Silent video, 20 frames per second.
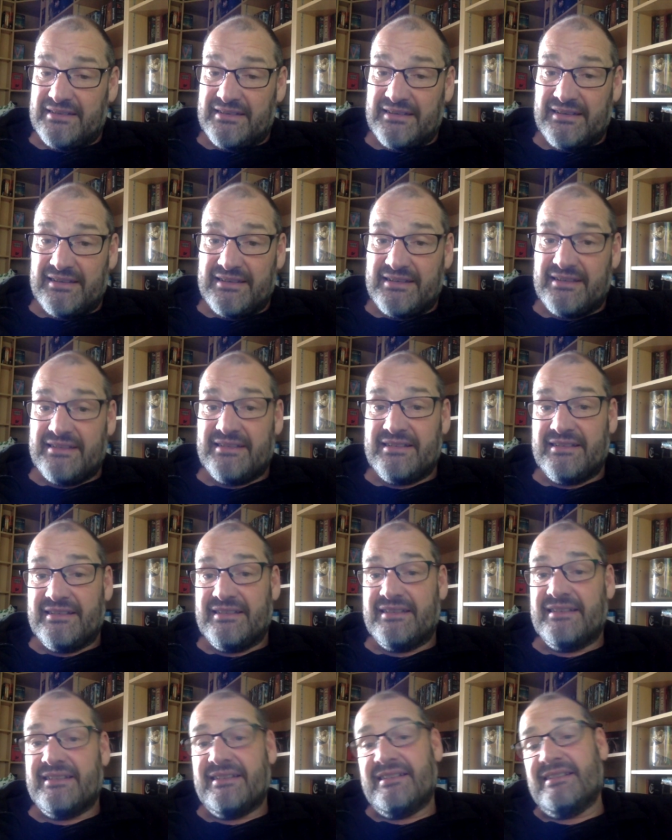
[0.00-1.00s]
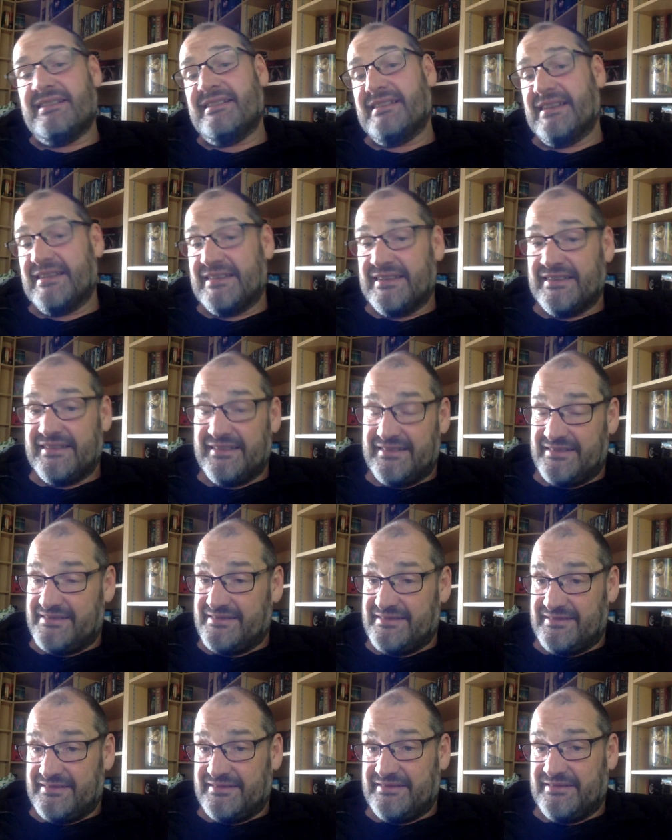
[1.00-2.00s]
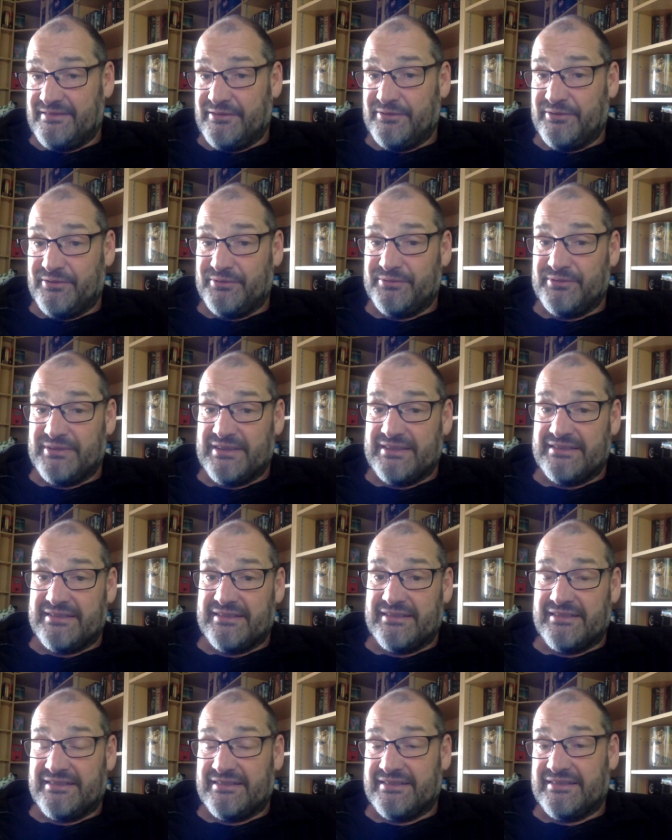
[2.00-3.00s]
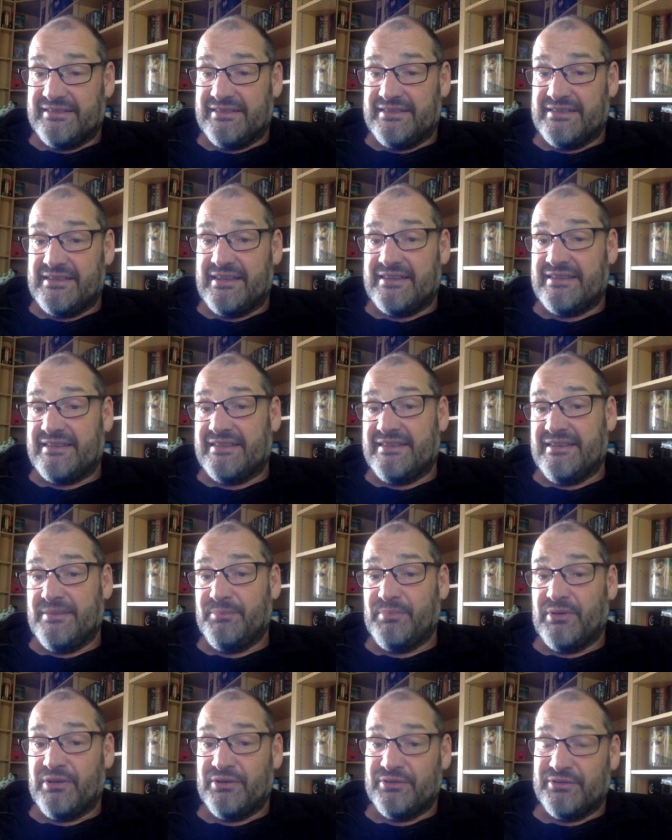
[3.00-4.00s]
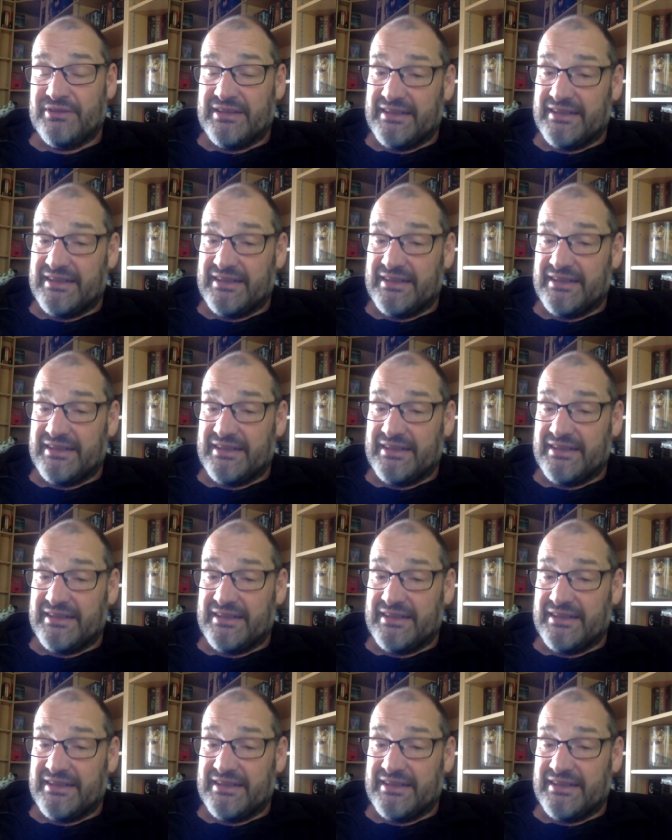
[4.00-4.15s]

at at the you know at the at the depot,